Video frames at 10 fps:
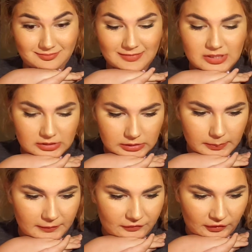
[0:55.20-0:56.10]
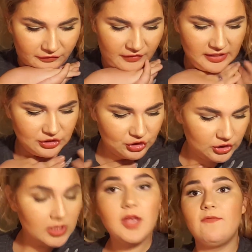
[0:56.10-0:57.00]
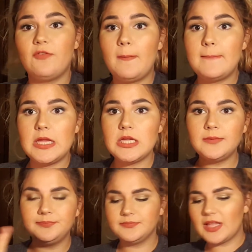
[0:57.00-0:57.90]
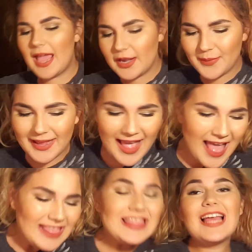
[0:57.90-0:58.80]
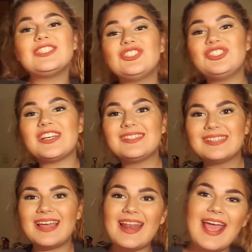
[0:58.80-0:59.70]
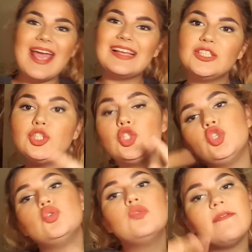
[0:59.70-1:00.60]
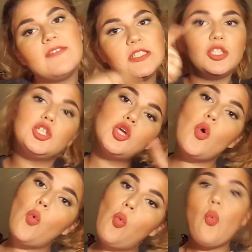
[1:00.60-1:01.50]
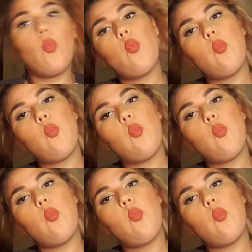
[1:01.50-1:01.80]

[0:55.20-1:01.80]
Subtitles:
That's a little bit far-fetched from me. Anyway, let's just get into the video.